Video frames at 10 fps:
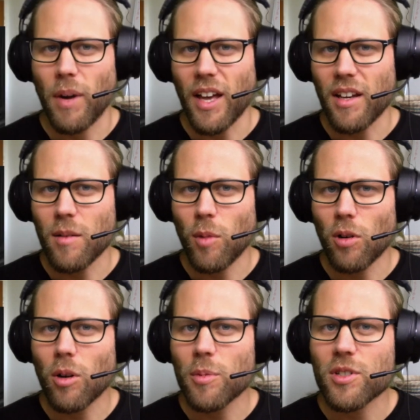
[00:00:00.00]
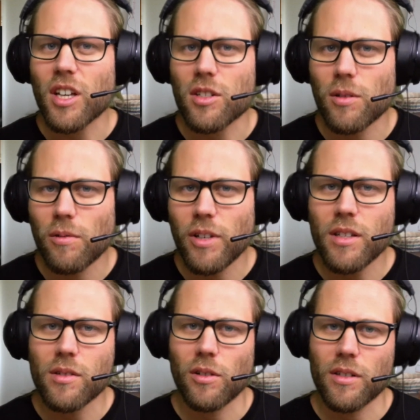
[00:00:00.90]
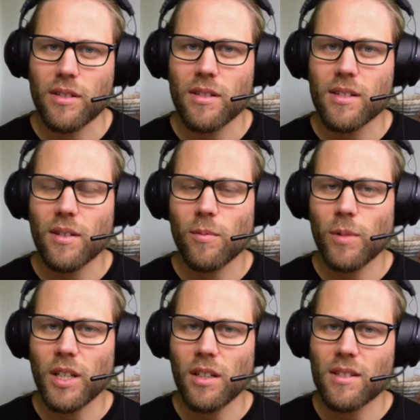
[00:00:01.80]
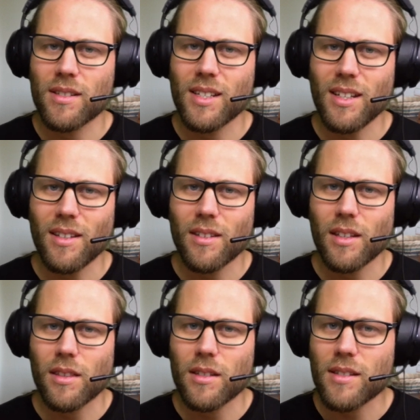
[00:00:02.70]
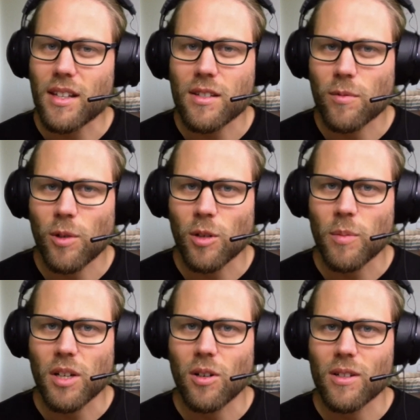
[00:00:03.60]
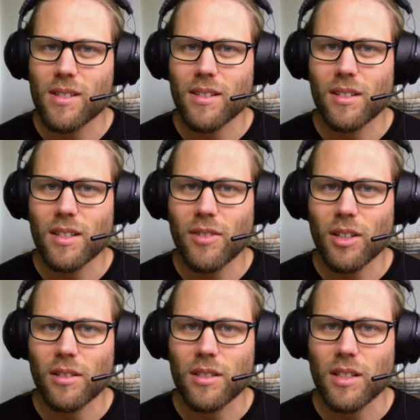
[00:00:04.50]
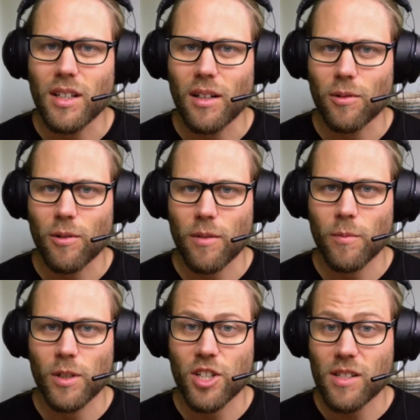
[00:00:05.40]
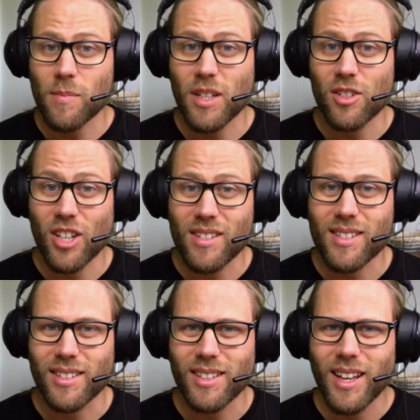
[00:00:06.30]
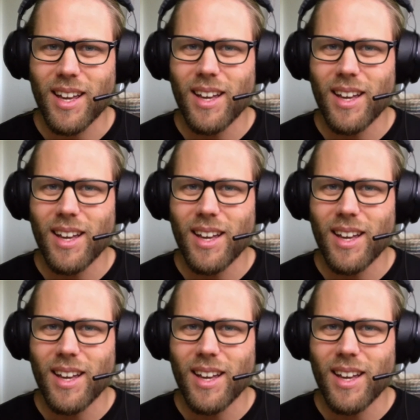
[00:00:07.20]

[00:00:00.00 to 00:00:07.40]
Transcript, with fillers: By adding more computational resources, we see that this doesn't work because the difficulty algorithm will just be adjusted